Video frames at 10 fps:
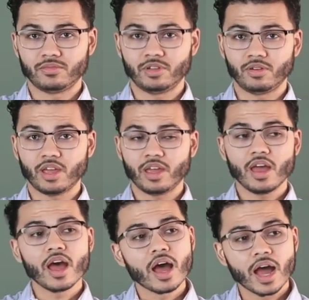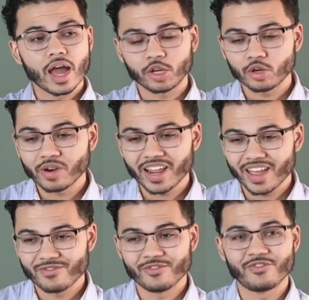Okay? I create
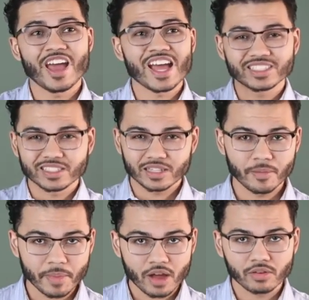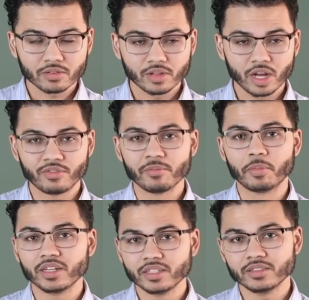a vast amount of
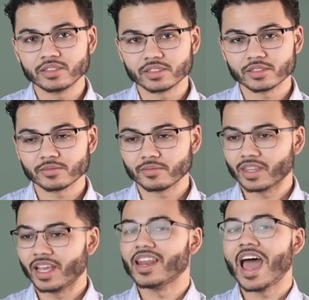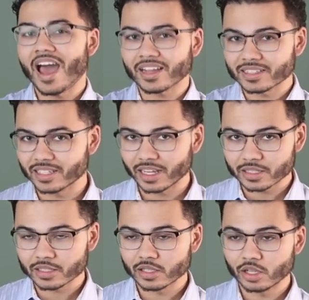abundance and
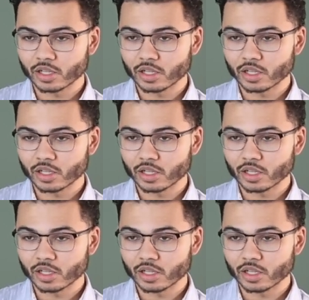access